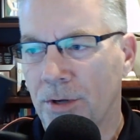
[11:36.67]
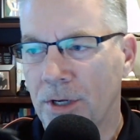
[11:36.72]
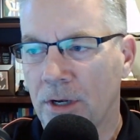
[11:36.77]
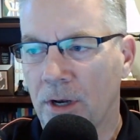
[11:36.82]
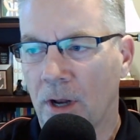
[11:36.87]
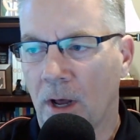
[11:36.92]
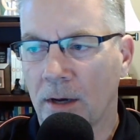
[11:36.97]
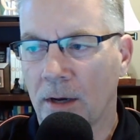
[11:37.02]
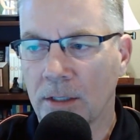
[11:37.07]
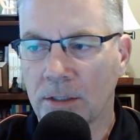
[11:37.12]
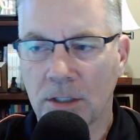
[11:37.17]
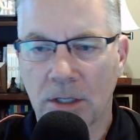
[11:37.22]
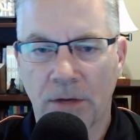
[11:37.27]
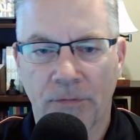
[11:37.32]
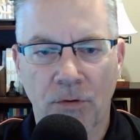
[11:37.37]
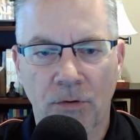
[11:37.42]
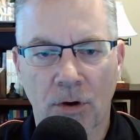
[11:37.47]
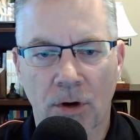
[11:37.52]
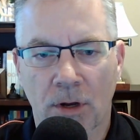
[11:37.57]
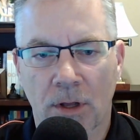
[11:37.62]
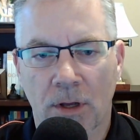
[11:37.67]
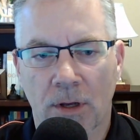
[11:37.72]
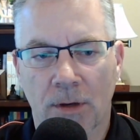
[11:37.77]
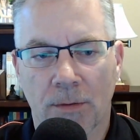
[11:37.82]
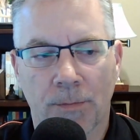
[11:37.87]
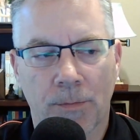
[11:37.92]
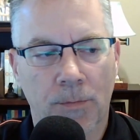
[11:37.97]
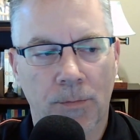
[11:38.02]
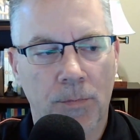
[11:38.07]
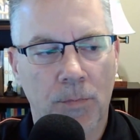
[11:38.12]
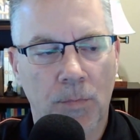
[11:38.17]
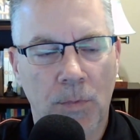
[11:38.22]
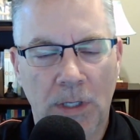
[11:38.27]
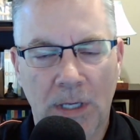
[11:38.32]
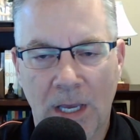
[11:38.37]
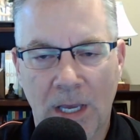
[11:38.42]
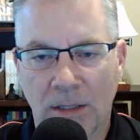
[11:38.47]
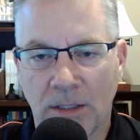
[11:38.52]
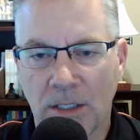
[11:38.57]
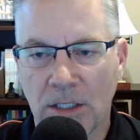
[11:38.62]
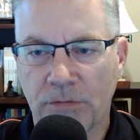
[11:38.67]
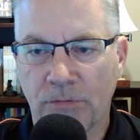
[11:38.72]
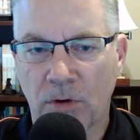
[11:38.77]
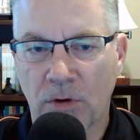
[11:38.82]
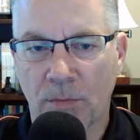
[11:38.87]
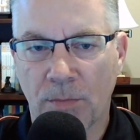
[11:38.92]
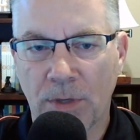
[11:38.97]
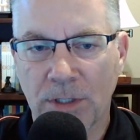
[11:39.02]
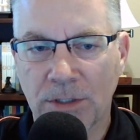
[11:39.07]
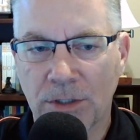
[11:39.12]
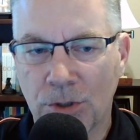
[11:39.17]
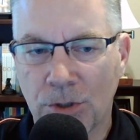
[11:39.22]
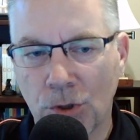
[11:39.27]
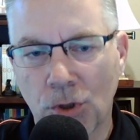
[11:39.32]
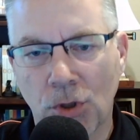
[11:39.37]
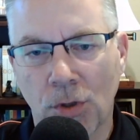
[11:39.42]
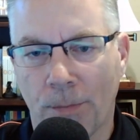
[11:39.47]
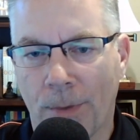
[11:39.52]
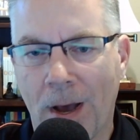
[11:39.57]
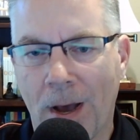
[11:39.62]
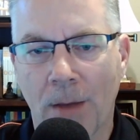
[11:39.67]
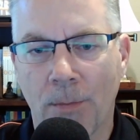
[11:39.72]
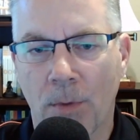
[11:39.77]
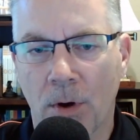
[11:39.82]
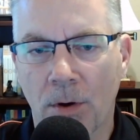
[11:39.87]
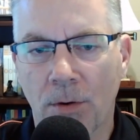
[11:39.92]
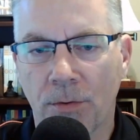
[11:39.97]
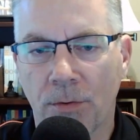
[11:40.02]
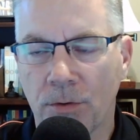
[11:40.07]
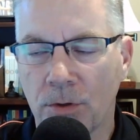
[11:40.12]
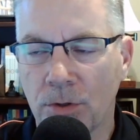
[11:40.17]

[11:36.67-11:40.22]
And honestly, if you're going to get these for your business, you should buy both.